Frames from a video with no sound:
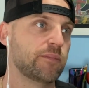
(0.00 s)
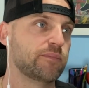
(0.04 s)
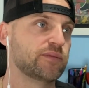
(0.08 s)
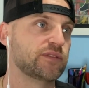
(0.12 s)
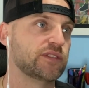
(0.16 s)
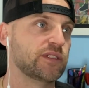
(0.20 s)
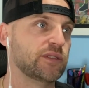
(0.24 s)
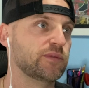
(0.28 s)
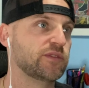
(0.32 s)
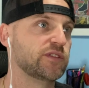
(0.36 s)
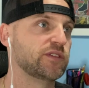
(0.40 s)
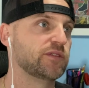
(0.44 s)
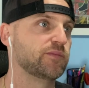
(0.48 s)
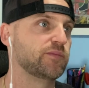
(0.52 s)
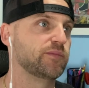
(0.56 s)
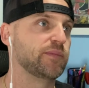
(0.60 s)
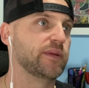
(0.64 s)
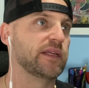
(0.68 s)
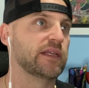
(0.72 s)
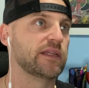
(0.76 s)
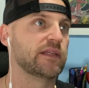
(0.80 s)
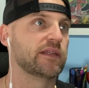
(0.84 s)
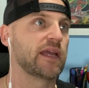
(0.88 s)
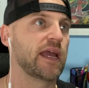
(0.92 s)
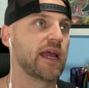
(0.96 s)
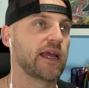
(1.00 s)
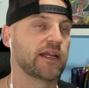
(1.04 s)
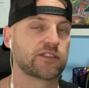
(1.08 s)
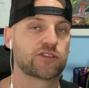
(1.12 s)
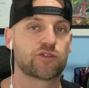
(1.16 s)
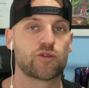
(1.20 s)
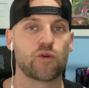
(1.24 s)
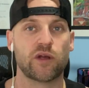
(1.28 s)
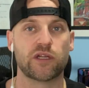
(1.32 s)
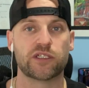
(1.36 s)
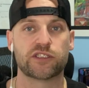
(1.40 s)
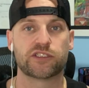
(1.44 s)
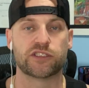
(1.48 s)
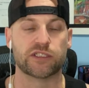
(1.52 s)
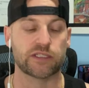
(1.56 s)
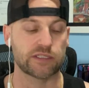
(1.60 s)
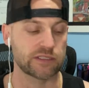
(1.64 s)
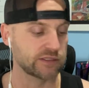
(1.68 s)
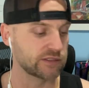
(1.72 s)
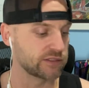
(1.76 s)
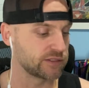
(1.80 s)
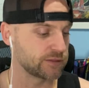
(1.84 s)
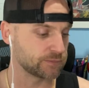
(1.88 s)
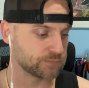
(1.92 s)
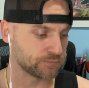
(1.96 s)
She was being asked
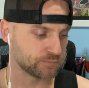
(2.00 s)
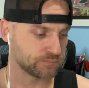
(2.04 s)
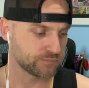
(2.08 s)
questions.